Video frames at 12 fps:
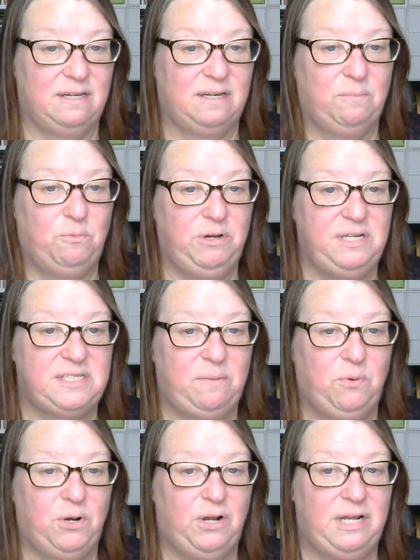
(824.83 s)
capris I
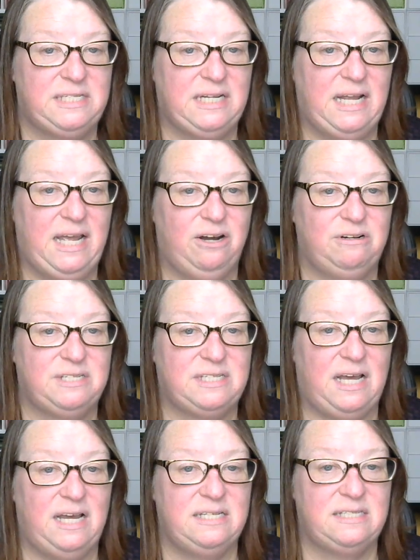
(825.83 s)
put on today are a
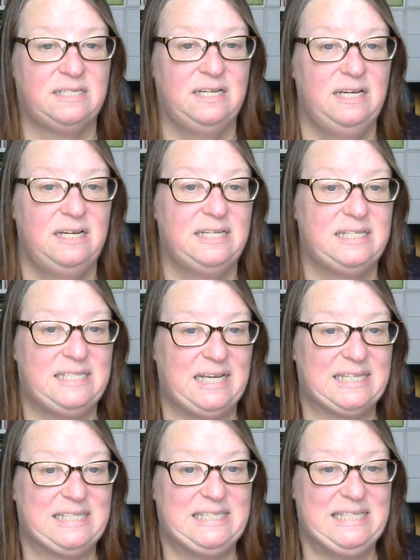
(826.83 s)
size
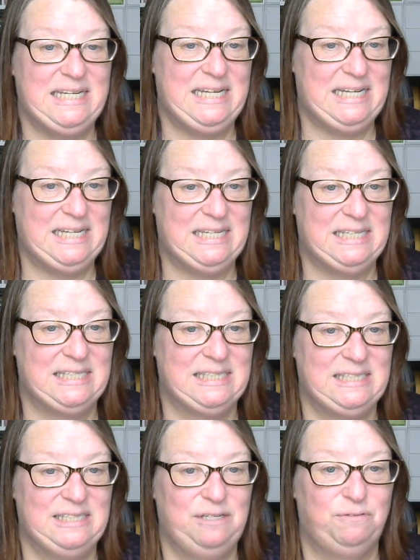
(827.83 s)
16
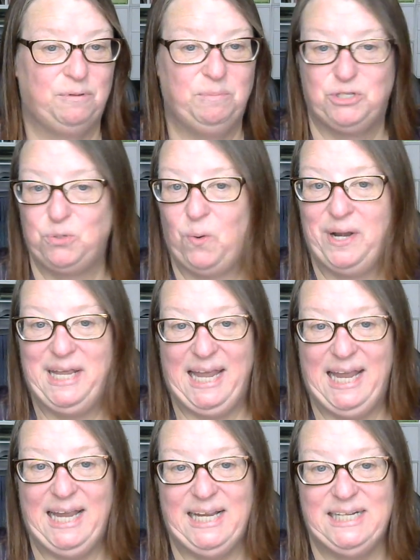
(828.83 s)
from a
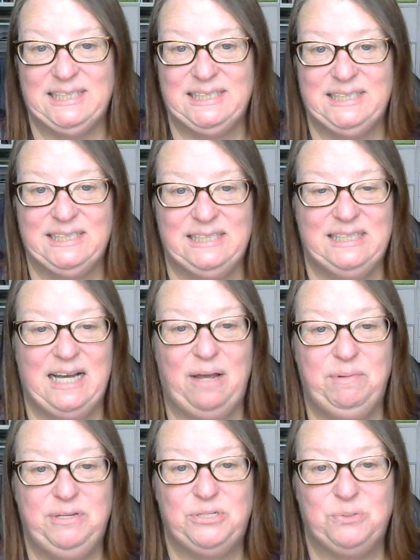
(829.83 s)
28. I'm
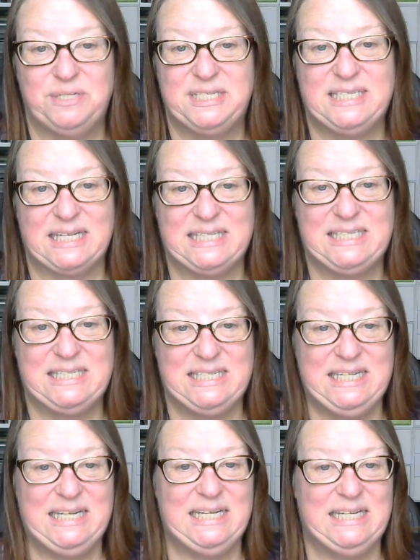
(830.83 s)
into a
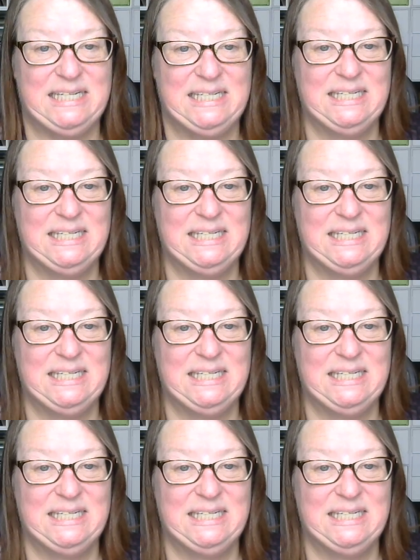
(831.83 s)
16.